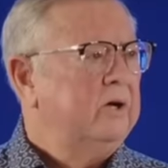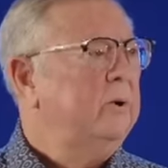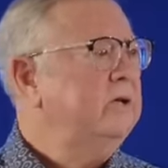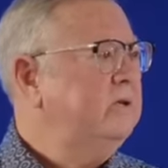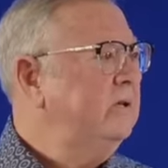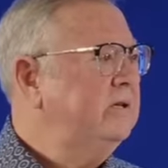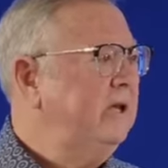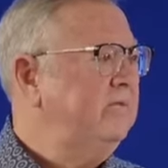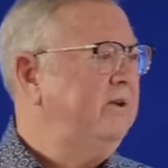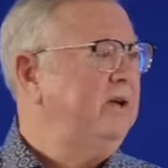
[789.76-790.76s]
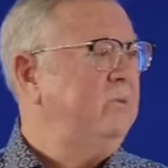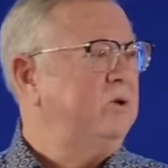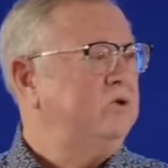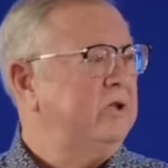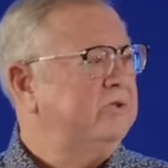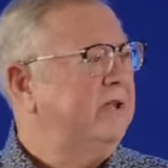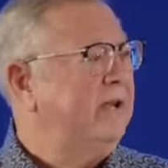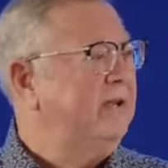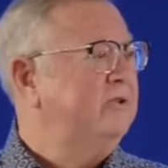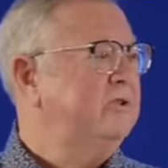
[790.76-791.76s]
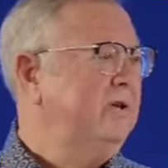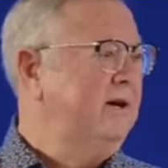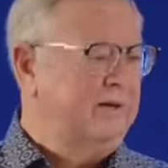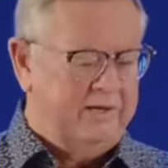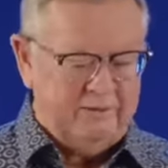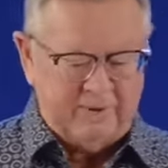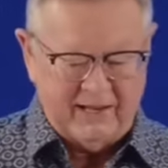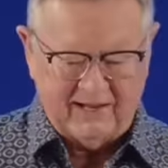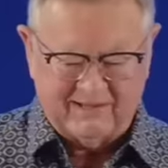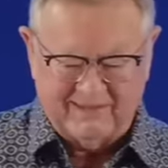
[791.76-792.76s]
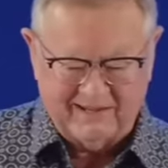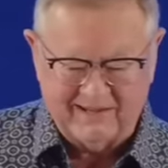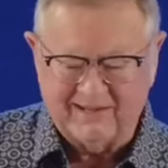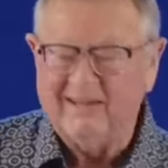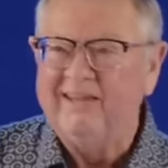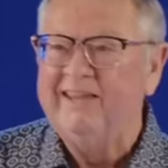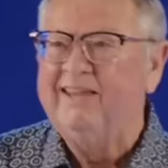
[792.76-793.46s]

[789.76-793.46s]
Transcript: Christian TV was just getting started back then.